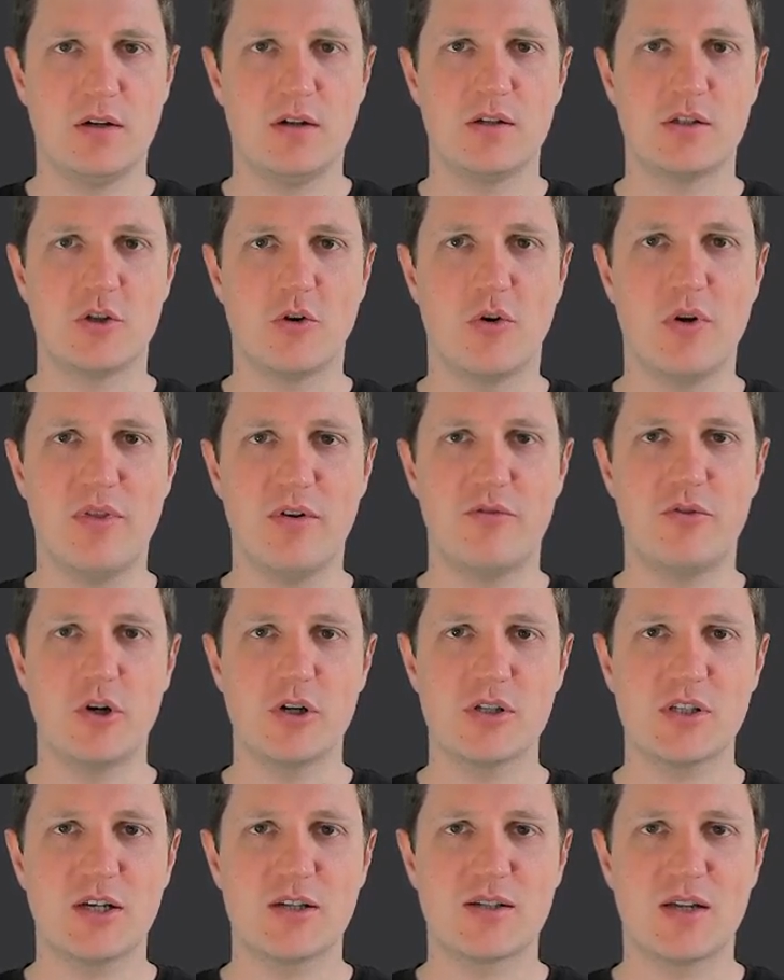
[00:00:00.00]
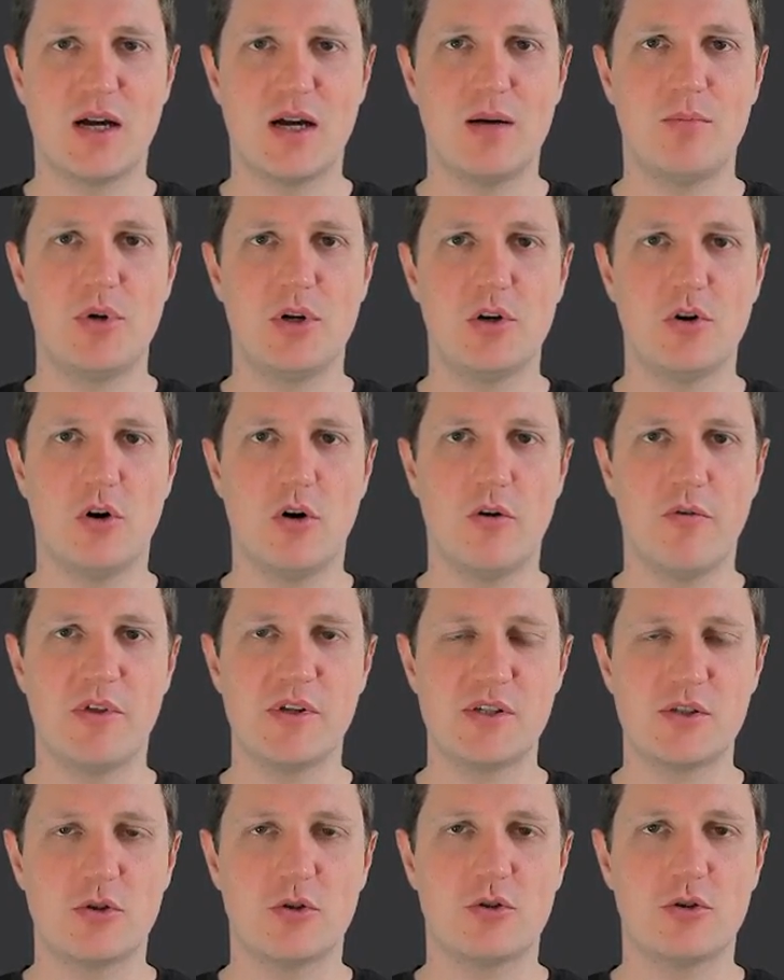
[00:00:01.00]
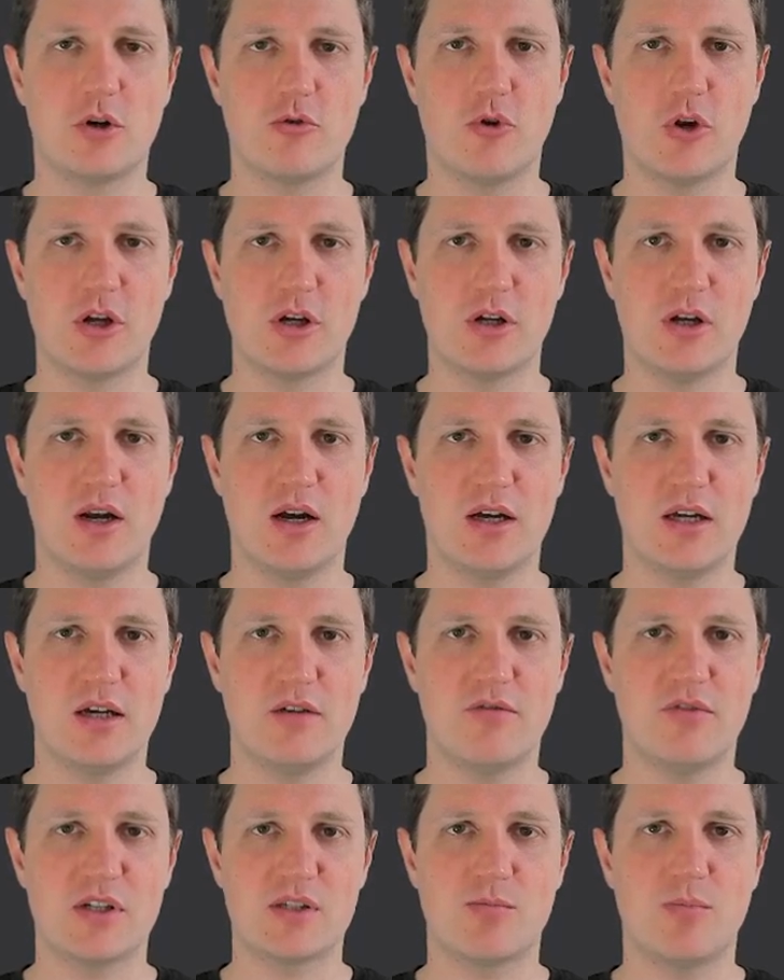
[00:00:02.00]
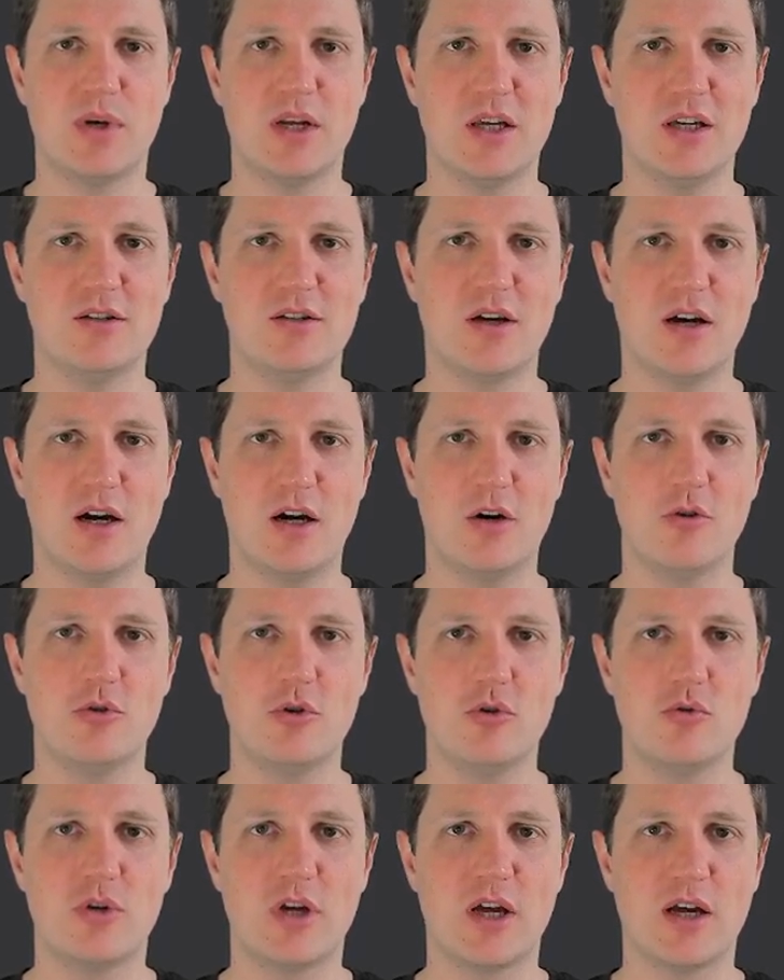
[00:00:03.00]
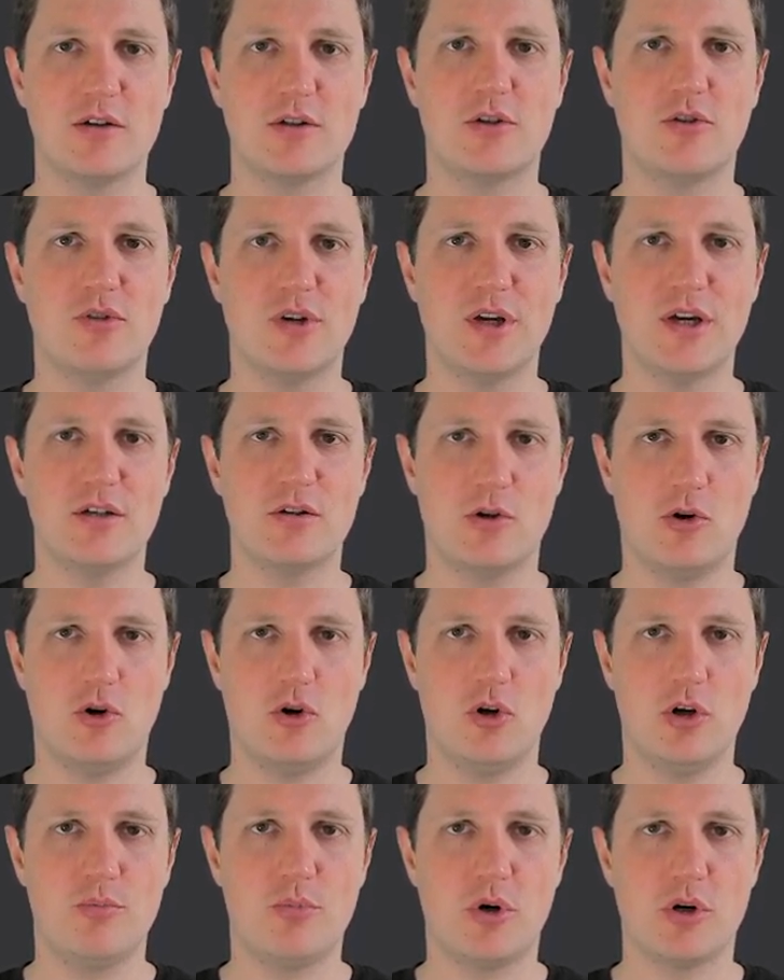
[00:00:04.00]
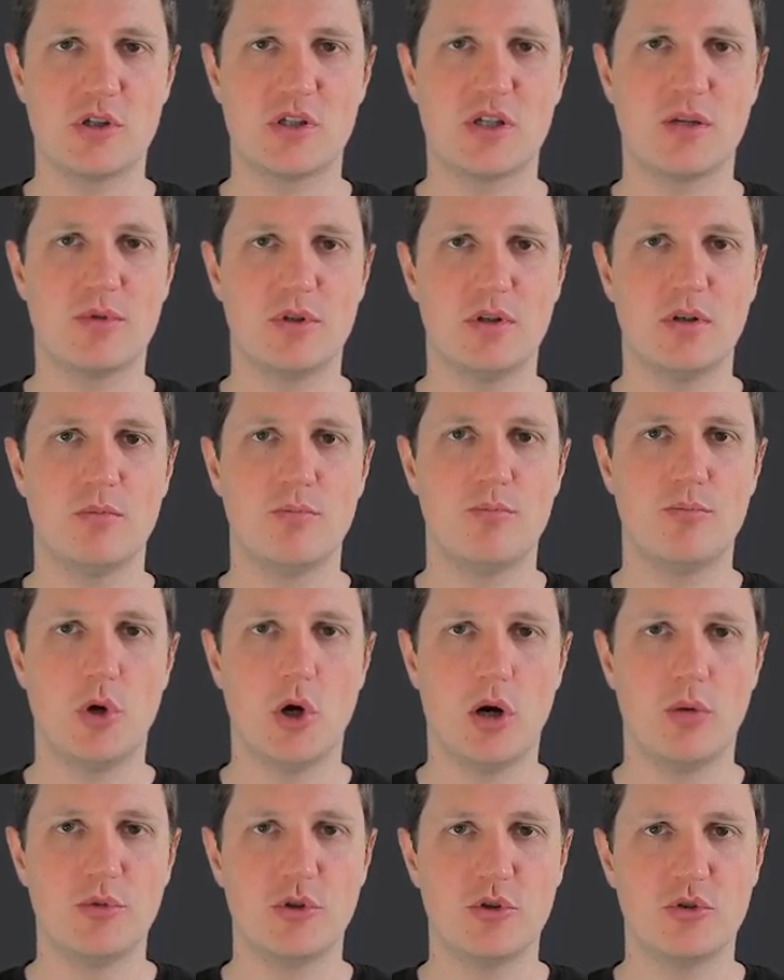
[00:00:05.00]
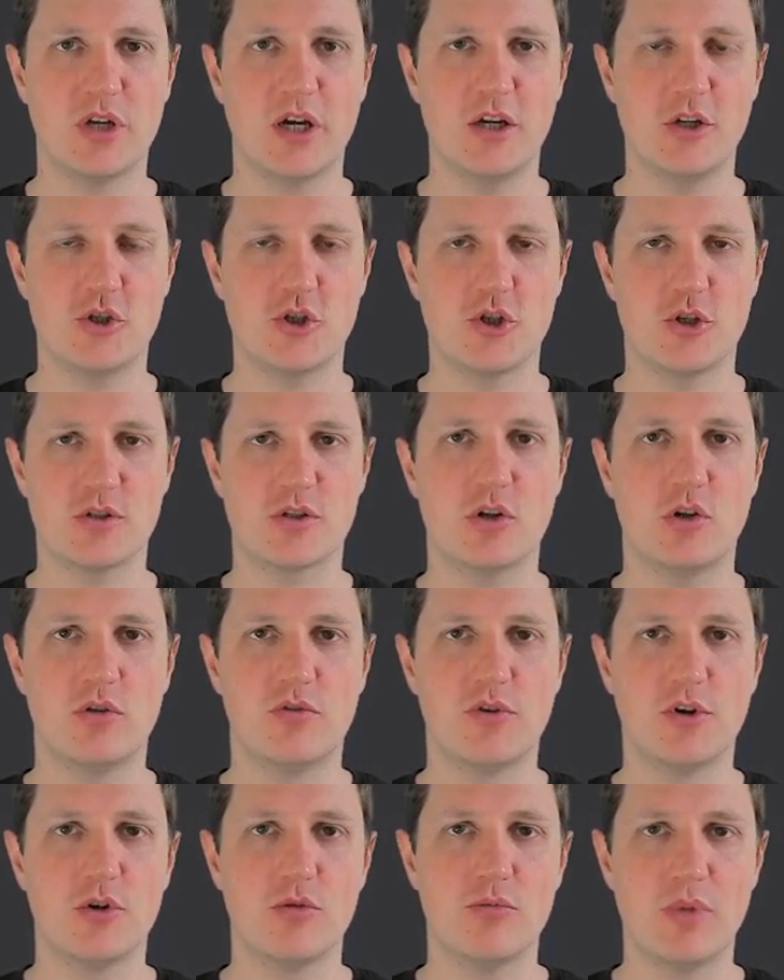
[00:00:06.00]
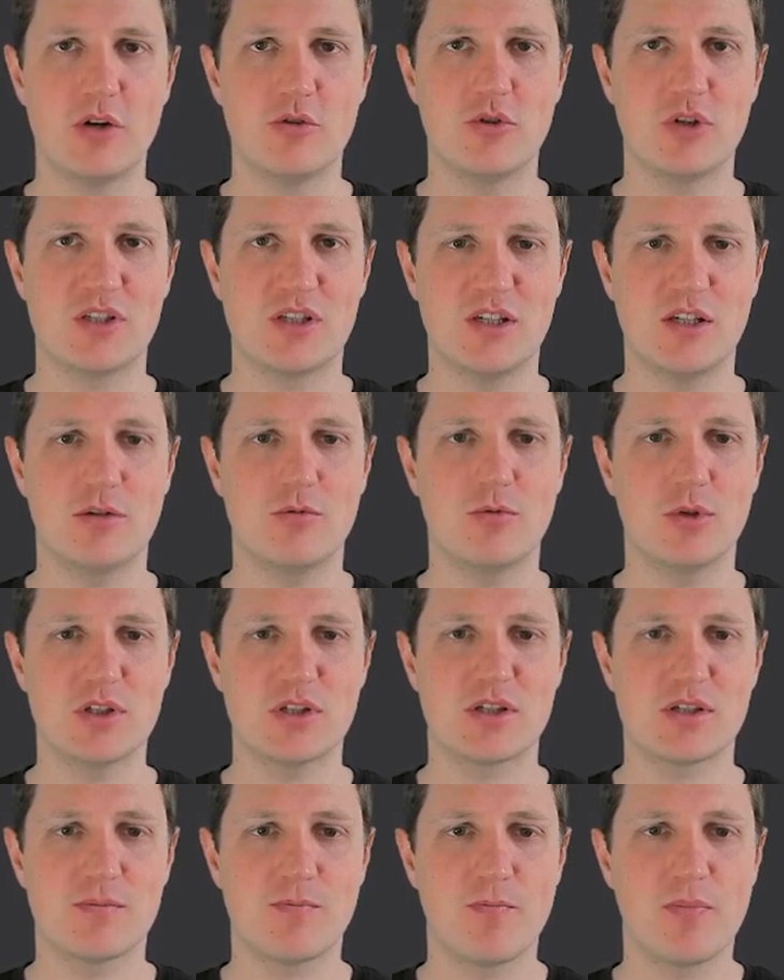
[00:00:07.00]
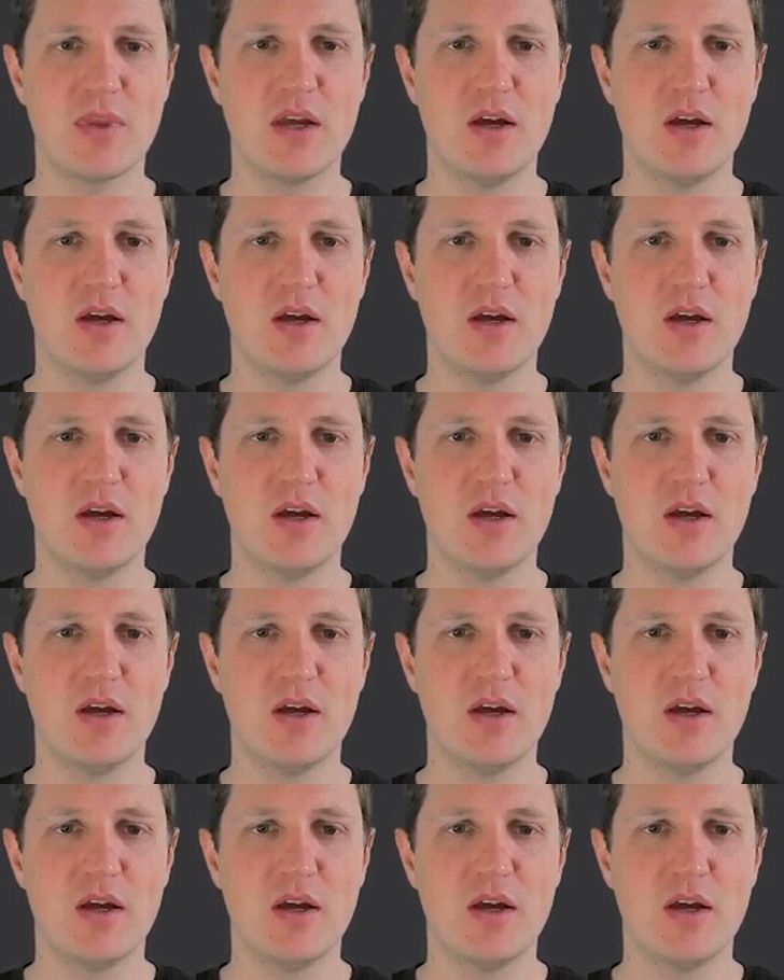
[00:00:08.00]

So in the first example of this tutorial, I have explained how to calculate all possible permutations of a numeric sequence.